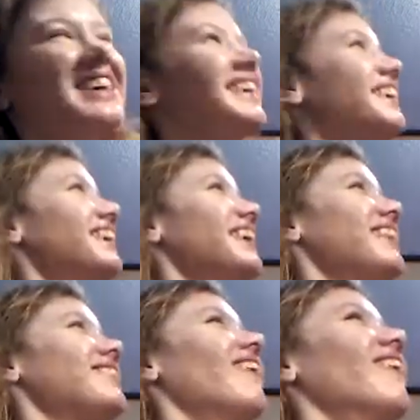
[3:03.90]
I don't know if y'all can
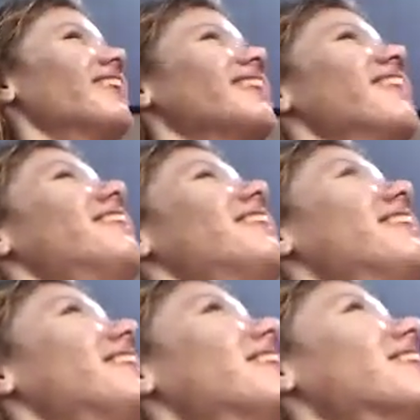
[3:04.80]
it's hear going, that.
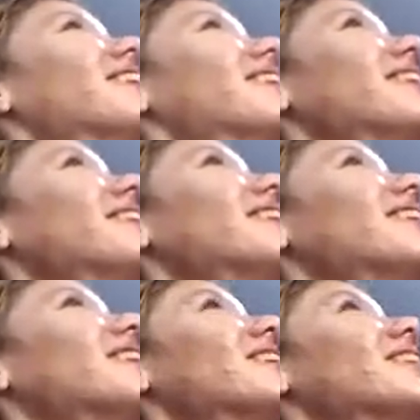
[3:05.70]
Oh,
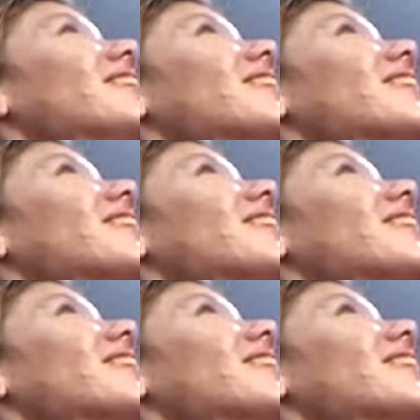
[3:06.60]
oh,